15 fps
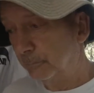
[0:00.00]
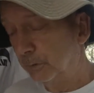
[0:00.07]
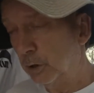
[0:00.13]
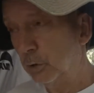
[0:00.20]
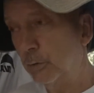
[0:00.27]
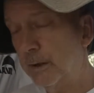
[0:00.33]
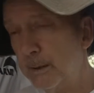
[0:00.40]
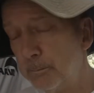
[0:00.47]

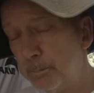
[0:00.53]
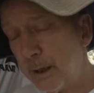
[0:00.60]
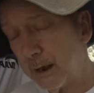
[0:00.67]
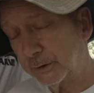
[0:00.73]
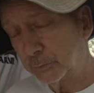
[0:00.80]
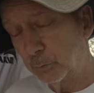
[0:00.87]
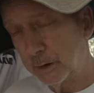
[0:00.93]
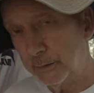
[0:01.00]
low
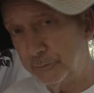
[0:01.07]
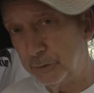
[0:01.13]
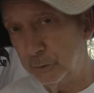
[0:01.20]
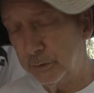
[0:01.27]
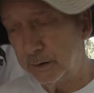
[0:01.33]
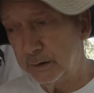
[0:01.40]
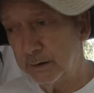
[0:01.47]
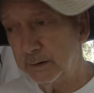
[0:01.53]
impact way of
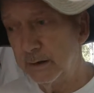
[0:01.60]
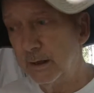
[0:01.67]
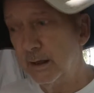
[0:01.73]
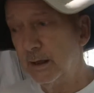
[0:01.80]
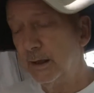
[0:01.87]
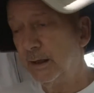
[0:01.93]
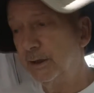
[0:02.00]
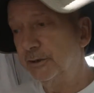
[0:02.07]
doing it.
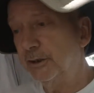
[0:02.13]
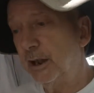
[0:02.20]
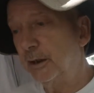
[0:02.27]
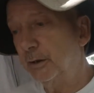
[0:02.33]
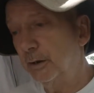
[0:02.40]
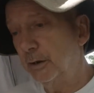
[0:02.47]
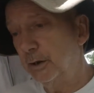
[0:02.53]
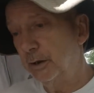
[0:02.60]
Is
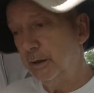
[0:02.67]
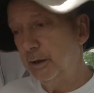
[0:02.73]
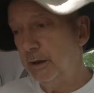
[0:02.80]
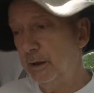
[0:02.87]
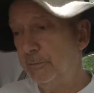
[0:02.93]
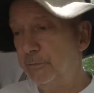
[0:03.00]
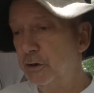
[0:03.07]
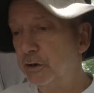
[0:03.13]
that
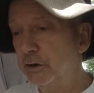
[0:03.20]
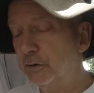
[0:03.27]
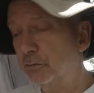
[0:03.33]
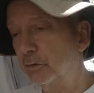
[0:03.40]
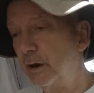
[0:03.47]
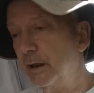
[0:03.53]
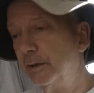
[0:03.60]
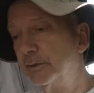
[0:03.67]
if you can
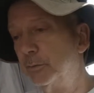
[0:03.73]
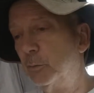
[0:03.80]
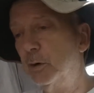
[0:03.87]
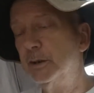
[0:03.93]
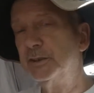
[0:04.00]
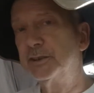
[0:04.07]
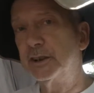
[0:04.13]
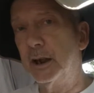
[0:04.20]
raise
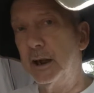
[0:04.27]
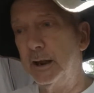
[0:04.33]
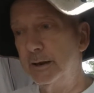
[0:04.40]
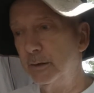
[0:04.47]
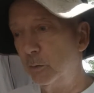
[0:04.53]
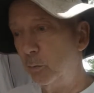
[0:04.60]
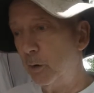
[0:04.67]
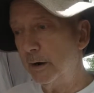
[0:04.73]
one
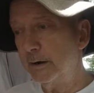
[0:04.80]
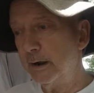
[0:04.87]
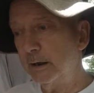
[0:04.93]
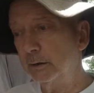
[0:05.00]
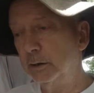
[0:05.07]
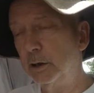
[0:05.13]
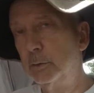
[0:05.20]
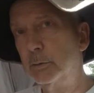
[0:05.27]
side, why
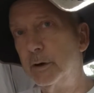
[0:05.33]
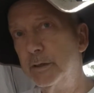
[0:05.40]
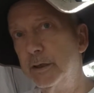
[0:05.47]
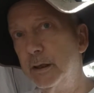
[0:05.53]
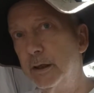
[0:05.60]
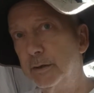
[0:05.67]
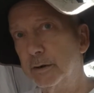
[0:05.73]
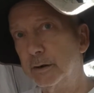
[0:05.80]
not lower
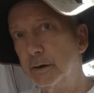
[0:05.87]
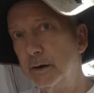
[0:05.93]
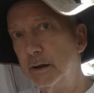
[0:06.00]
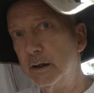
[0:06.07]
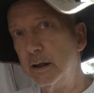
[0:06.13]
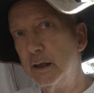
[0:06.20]
the other?